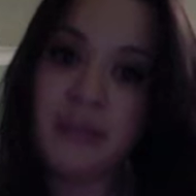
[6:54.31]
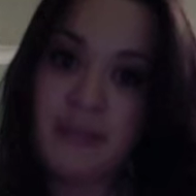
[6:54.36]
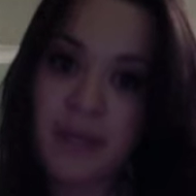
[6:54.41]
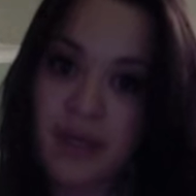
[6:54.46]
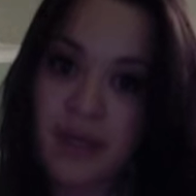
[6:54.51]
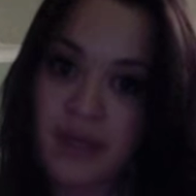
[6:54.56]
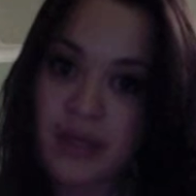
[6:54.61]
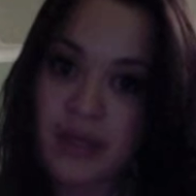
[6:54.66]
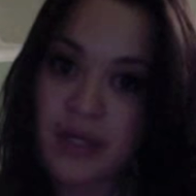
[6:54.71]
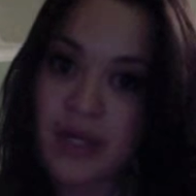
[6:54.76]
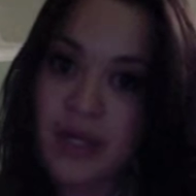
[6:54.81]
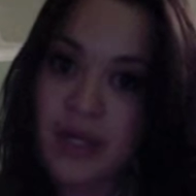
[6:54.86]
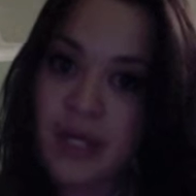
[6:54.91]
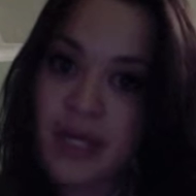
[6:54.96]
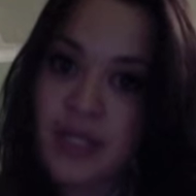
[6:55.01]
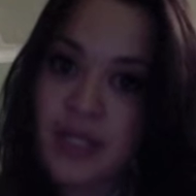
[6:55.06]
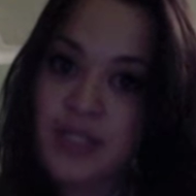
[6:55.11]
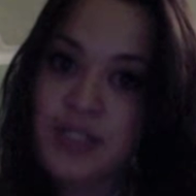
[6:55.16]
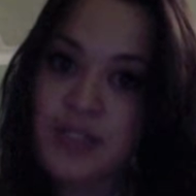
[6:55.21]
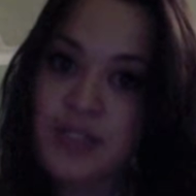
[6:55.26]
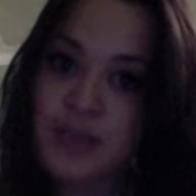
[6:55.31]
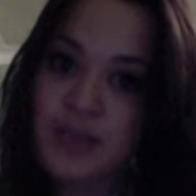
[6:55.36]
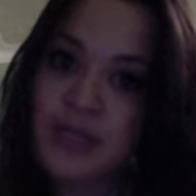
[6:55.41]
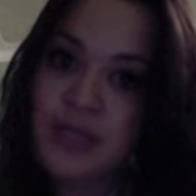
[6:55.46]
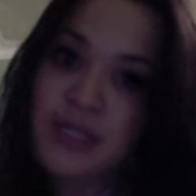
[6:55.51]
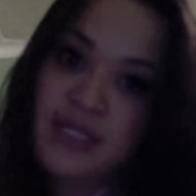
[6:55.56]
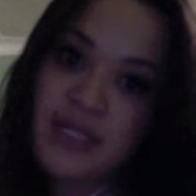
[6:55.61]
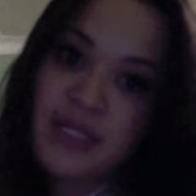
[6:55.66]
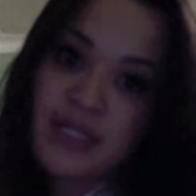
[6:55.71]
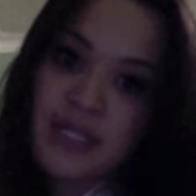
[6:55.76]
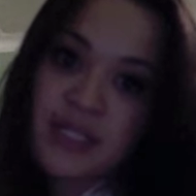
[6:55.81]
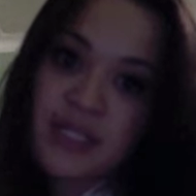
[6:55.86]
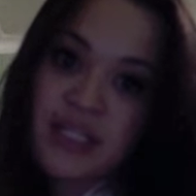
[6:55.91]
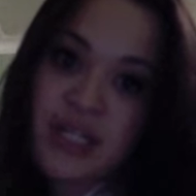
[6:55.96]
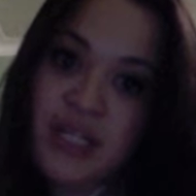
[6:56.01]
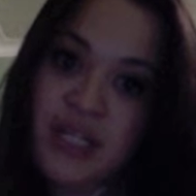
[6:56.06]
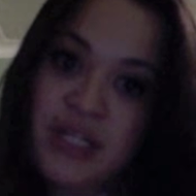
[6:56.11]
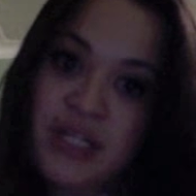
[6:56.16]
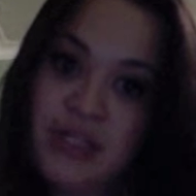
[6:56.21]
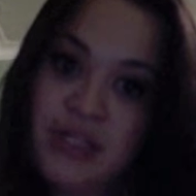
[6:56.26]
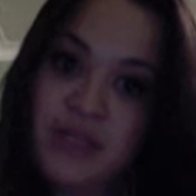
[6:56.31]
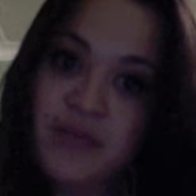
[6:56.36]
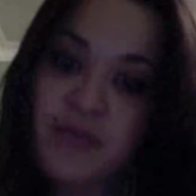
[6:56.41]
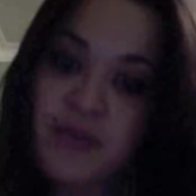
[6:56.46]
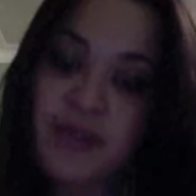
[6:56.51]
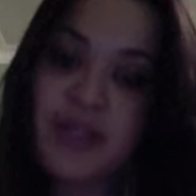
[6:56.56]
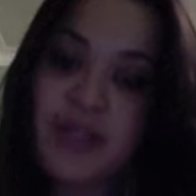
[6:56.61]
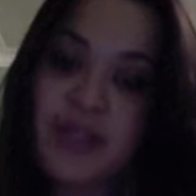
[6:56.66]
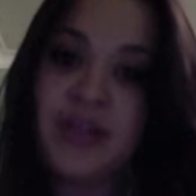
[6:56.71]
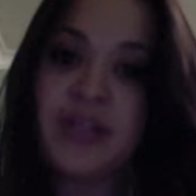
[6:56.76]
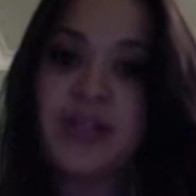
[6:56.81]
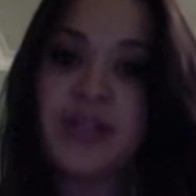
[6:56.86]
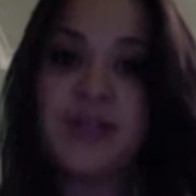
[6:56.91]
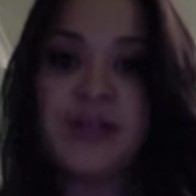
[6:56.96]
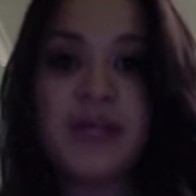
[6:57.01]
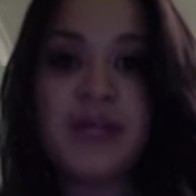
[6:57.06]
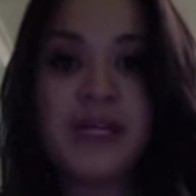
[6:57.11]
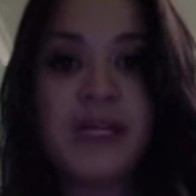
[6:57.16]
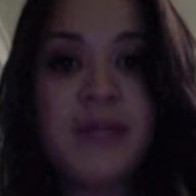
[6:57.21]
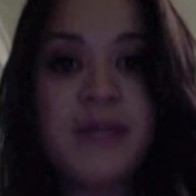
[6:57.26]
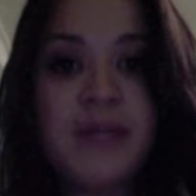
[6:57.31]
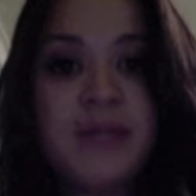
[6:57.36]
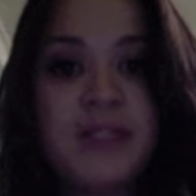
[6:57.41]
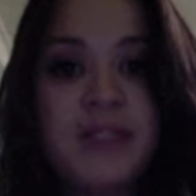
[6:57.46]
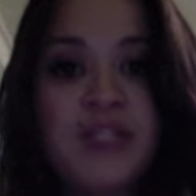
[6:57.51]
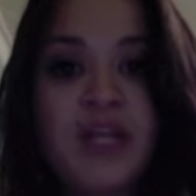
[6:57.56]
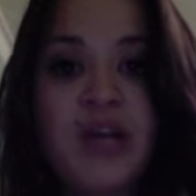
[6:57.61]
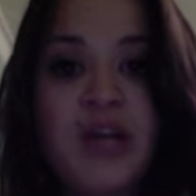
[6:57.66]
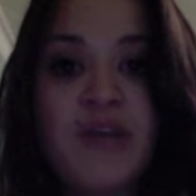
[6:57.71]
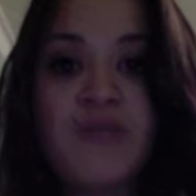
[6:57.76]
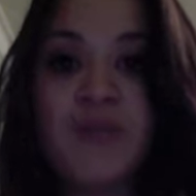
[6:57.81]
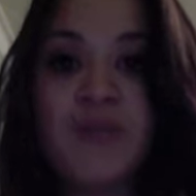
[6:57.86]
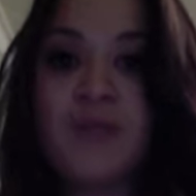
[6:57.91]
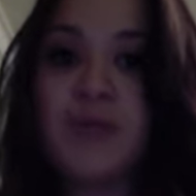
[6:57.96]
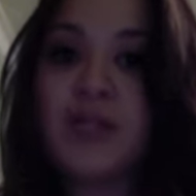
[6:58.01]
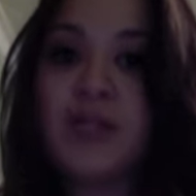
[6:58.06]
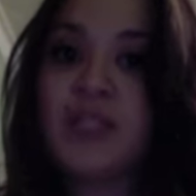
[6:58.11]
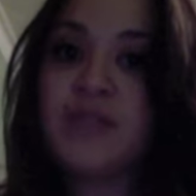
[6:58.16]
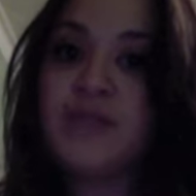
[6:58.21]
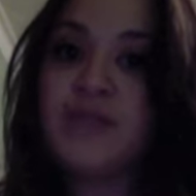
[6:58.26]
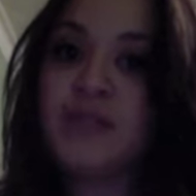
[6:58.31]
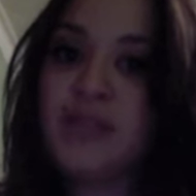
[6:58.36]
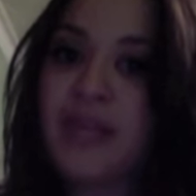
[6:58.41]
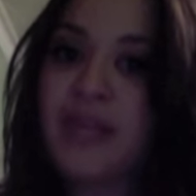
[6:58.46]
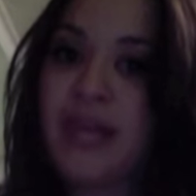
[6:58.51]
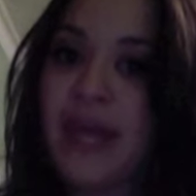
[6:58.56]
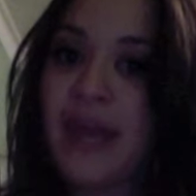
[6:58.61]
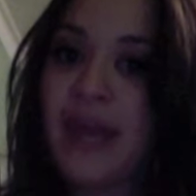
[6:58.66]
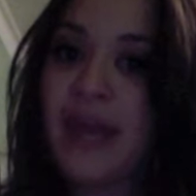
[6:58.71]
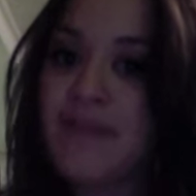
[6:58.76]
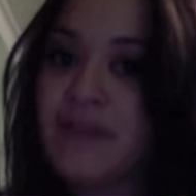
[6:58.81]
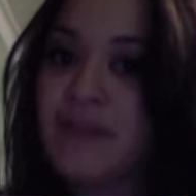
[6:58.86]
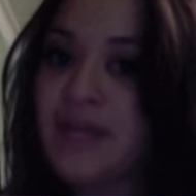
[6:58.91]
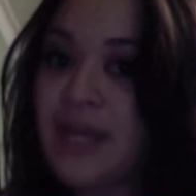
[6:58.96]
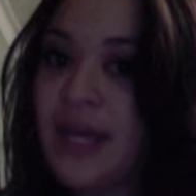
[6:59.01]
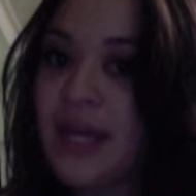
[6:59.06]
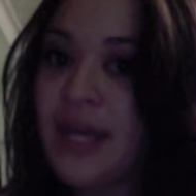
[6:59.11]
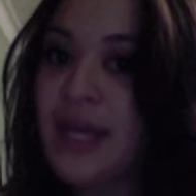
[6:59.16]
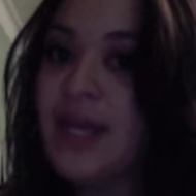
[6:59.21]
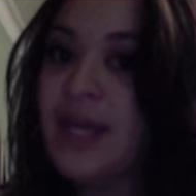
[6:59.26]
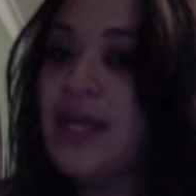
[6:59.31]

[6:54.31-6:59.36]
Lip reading: milk. So this is a gentle exfoliator that you can keep in the shower if you want to exfoliate every day.